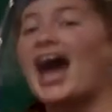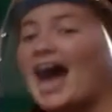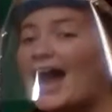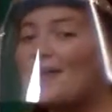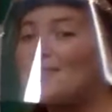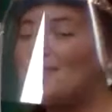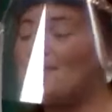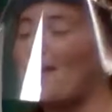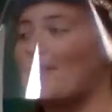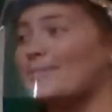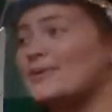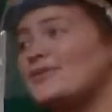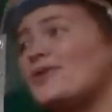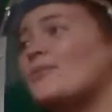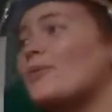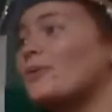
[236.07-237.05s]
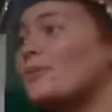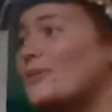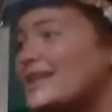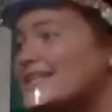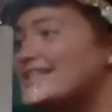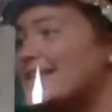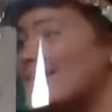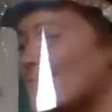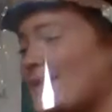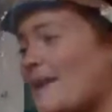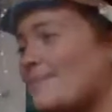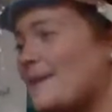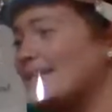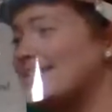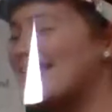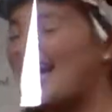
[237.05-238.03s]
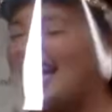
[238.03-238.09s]
I remember that when we skip count by
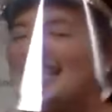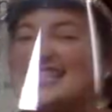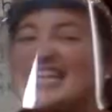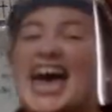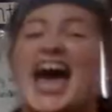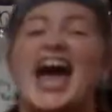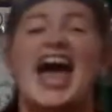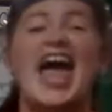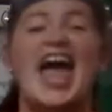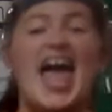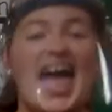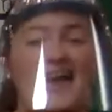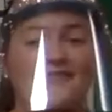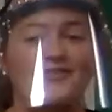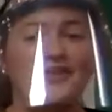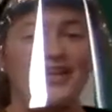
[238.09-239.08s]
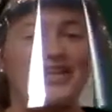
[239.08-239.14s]
tens, every